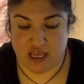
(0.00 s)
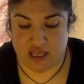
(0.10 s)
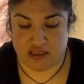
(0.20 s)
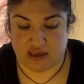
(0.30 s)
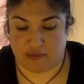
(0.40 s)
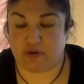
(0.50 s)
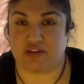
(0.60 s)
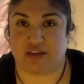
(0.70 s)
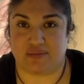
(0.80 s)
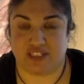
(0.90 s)
their
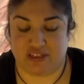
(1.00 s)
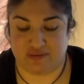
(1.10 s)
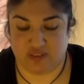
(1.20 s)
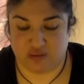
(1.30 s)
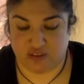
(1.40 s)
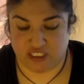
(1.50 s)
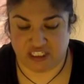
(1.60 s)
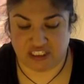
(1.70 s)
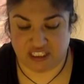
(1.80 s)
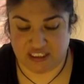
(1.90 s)
perception of social
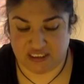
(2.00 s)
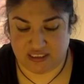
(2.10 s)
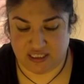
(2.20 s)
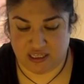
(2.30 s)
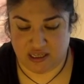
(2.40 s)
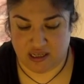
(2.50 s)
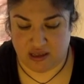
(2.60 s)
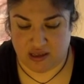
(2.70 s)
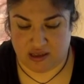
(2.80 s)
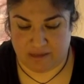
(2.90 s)
justice.
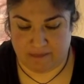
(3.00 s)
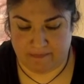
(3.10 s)
Um,